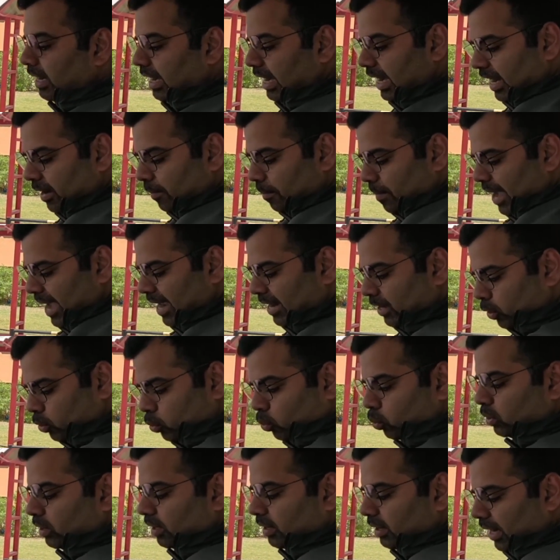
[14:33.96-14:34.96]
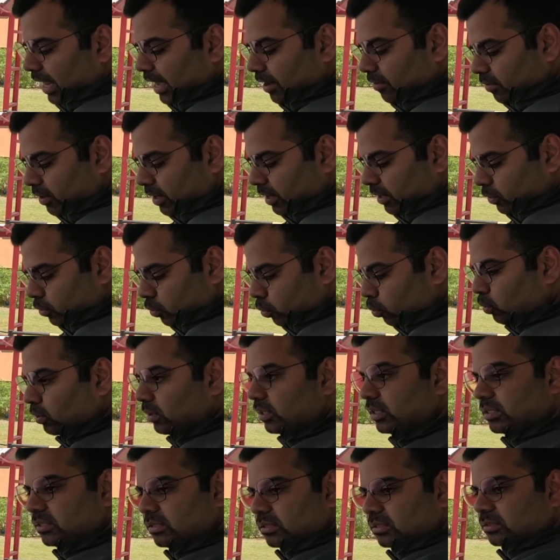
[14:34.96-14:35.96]
relayed back to the driver
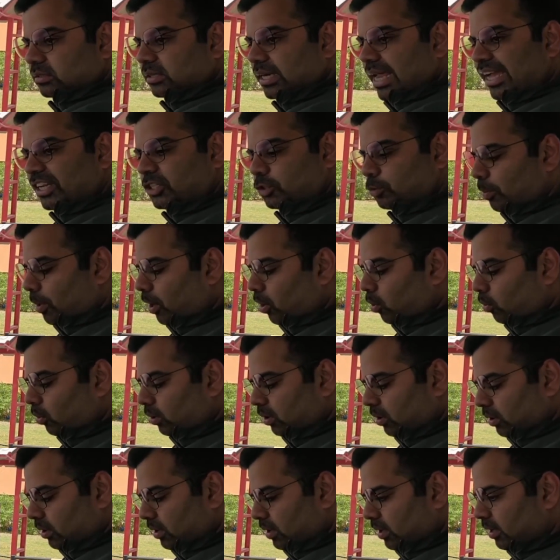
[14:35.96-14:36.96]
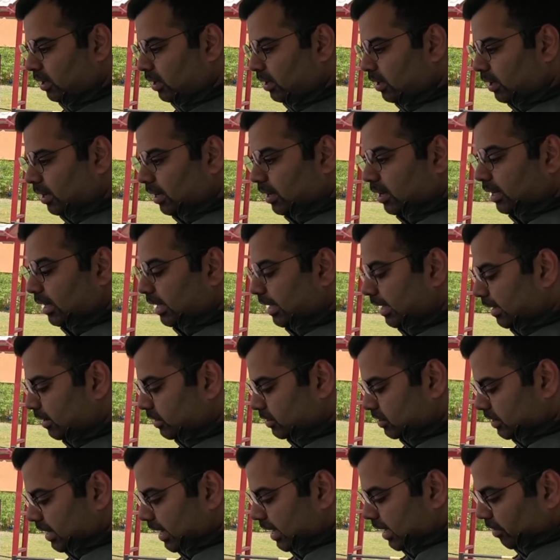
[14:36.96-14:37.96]
through this dash mount
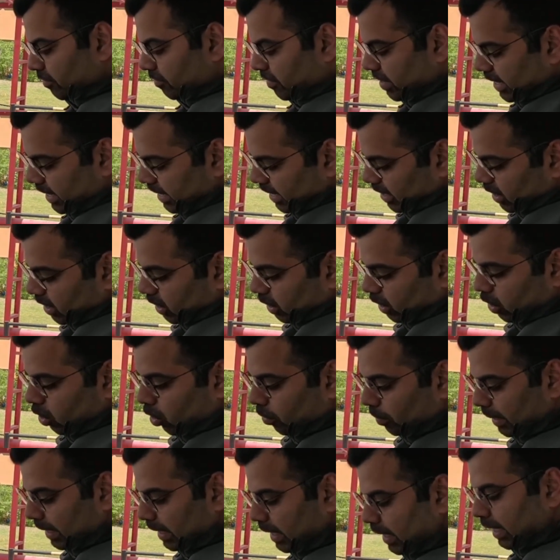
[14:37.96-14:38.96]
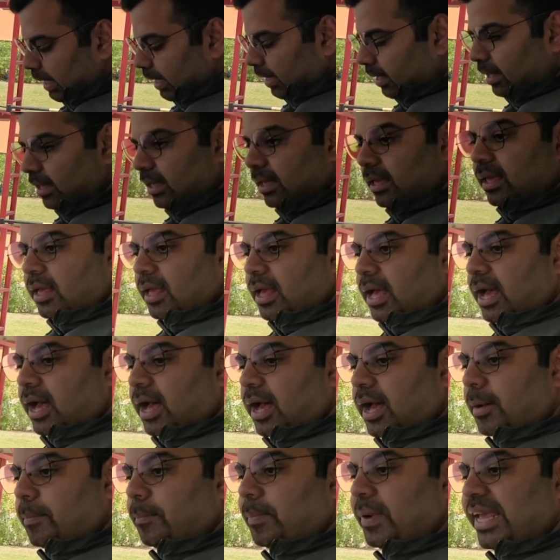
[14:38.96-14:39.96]
gear stick and very ergonomically
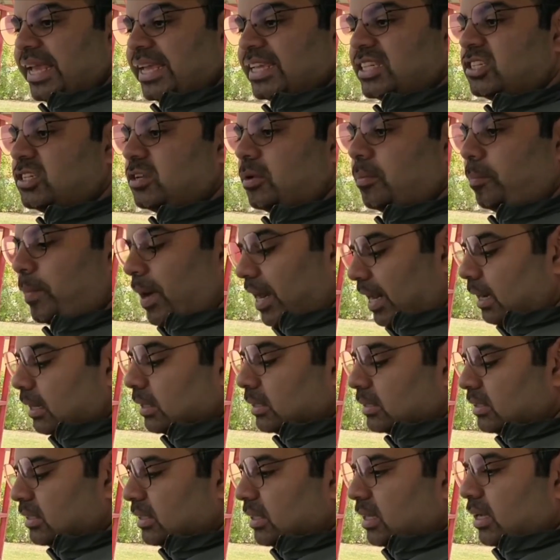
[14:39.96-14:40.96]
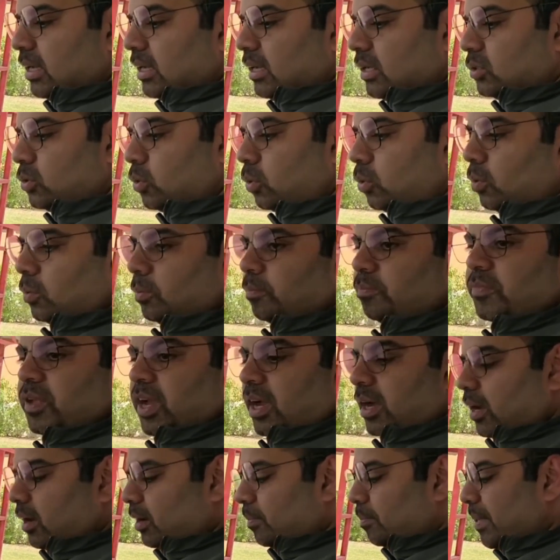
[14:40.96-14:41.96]
placed pedals. So
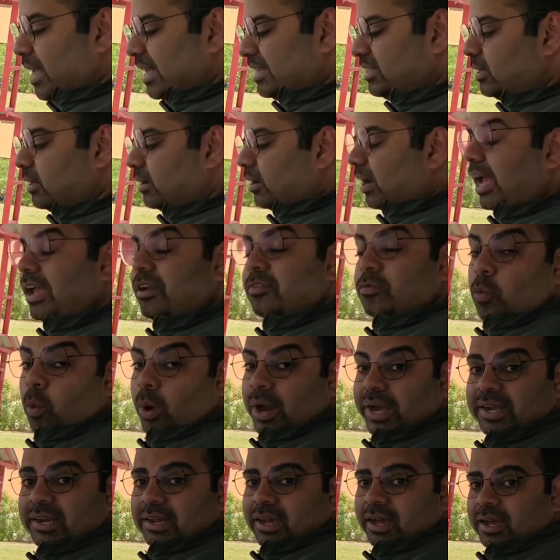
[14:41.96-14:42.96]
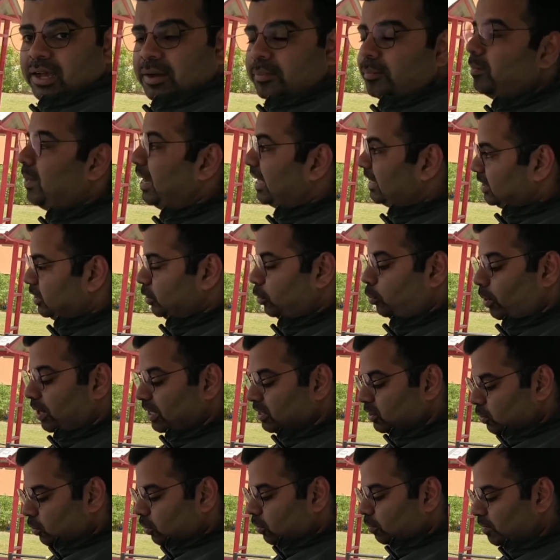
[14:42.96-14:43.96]
makes the drive quite a pleasant
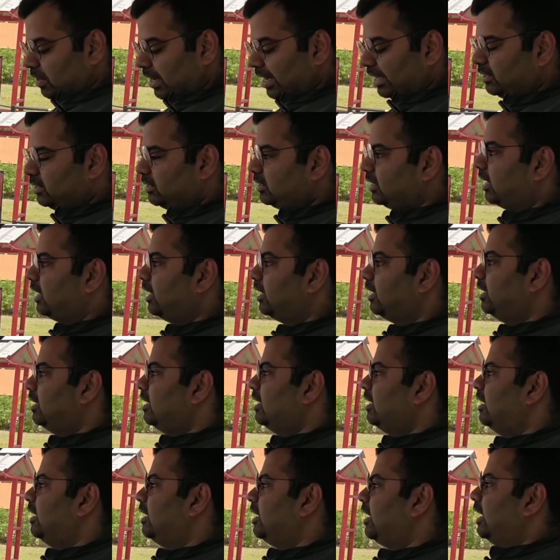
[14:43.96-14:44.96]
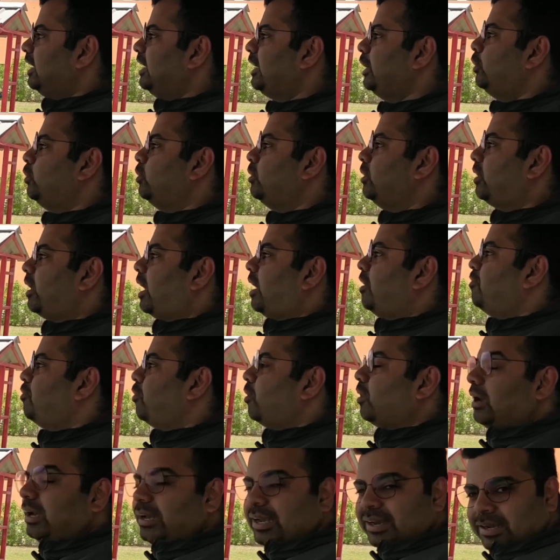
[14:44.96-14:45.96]
one. So let's continue the drive
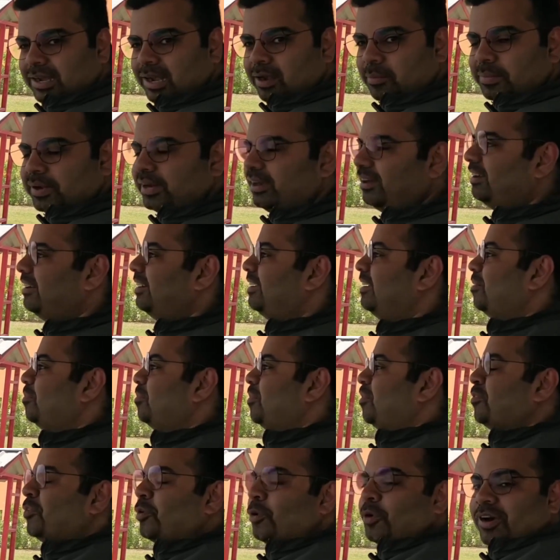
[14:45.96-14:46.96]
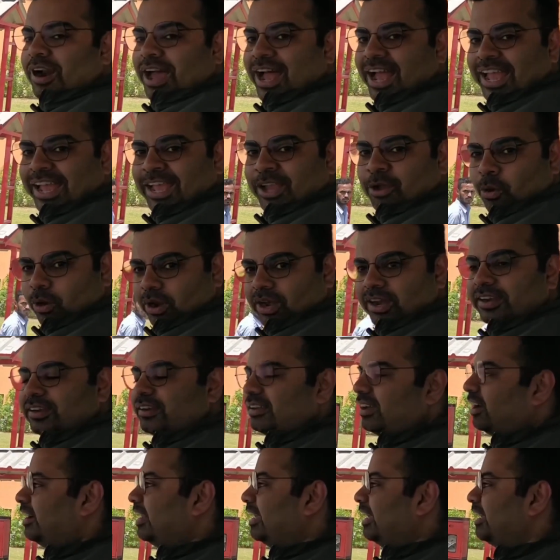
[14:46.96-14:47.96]
for a little bit before I call it
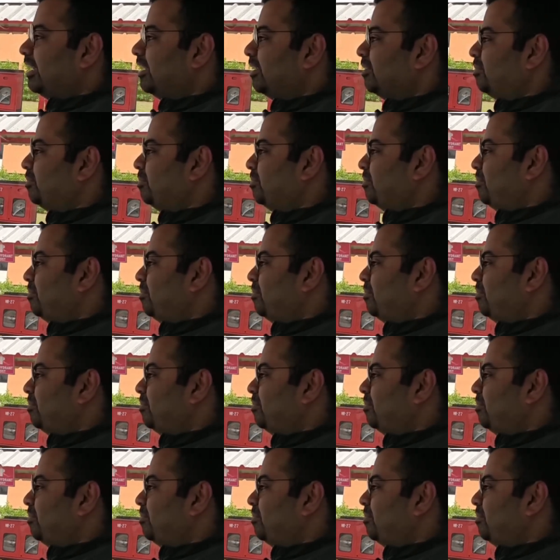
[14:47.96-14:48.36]
a day.